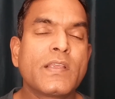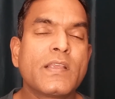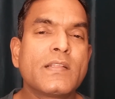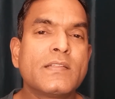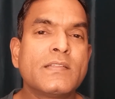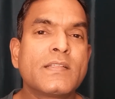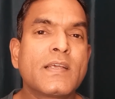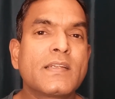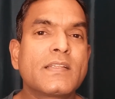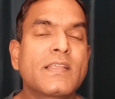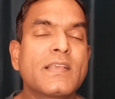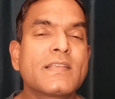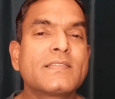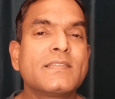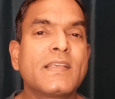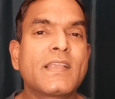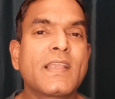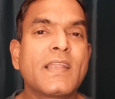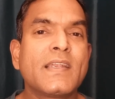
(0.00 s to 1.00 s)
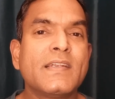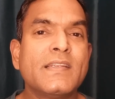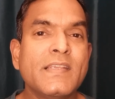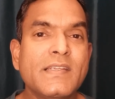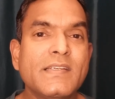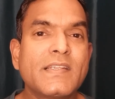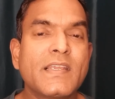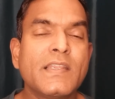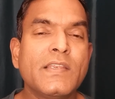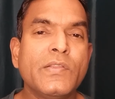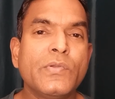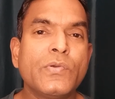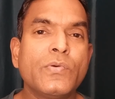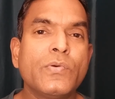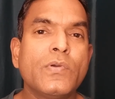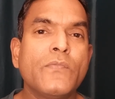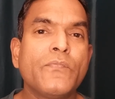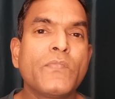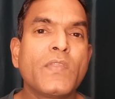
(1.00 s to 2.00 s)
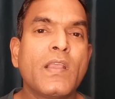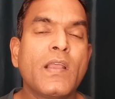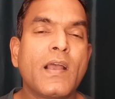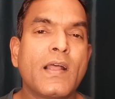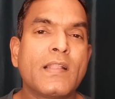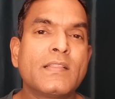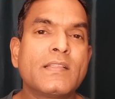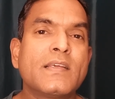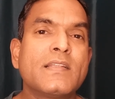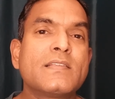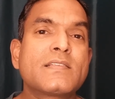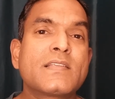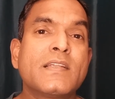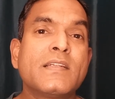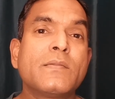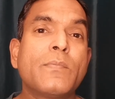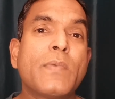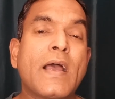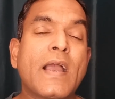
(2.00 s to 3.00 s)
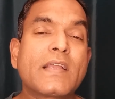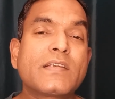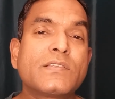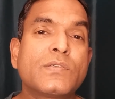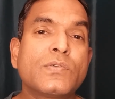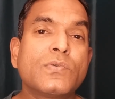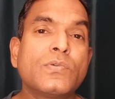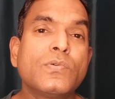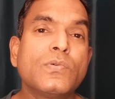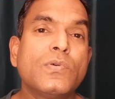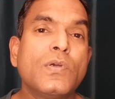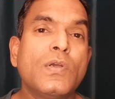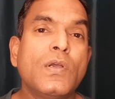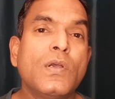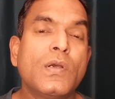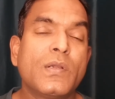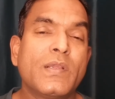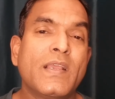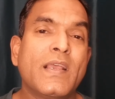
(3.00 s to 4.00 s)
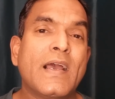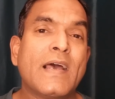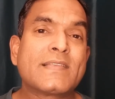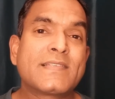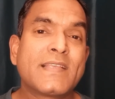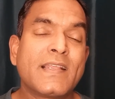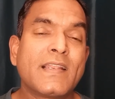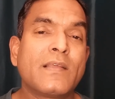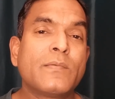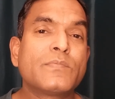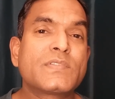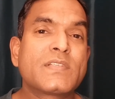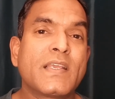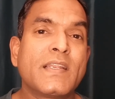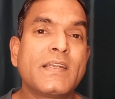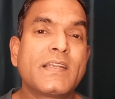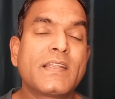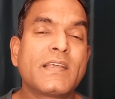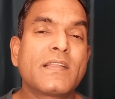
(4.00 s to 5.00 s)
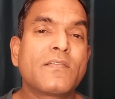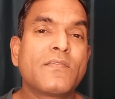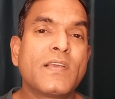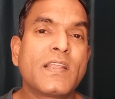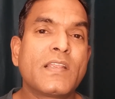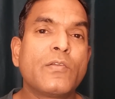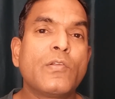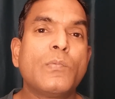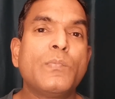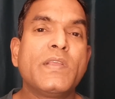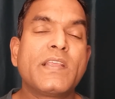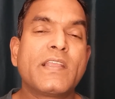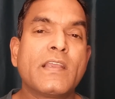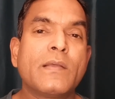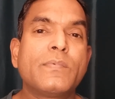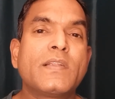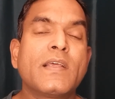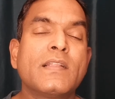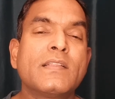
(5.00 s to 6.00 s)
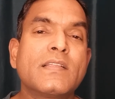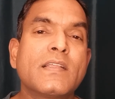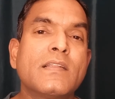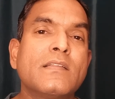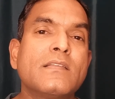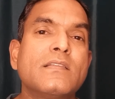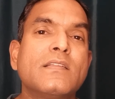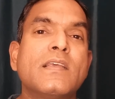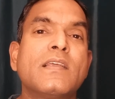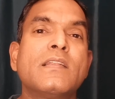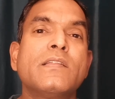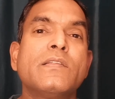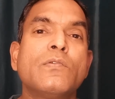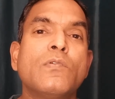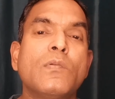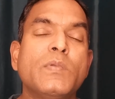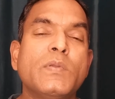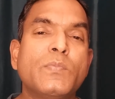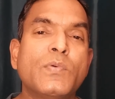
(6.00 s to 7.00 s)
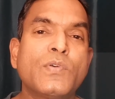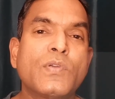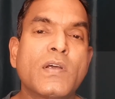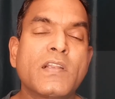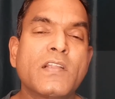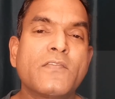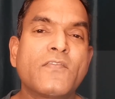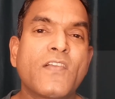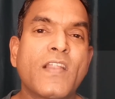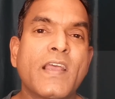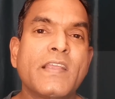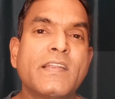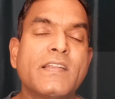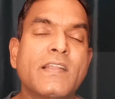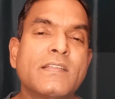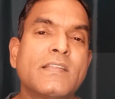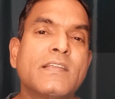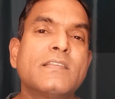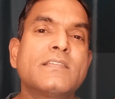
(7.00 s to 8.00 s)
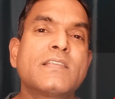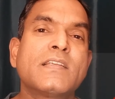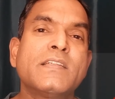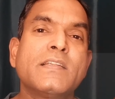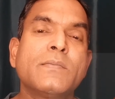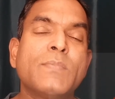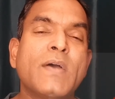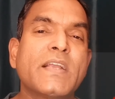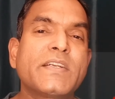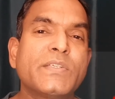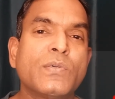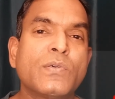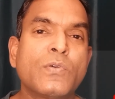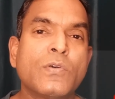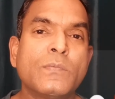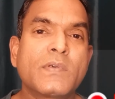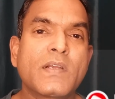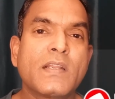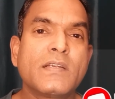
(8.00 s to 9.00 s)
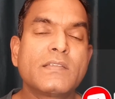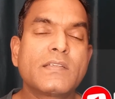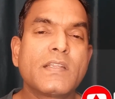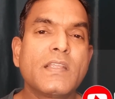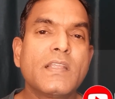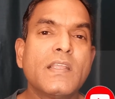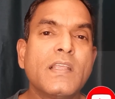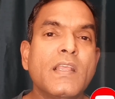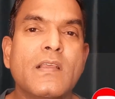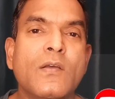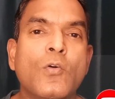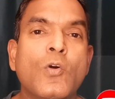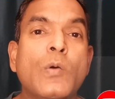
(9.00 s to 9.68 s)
In that case, they can detain you and then send back to a asylum center where you will be kept, and then you will be put on a flight and then send it back to your home country.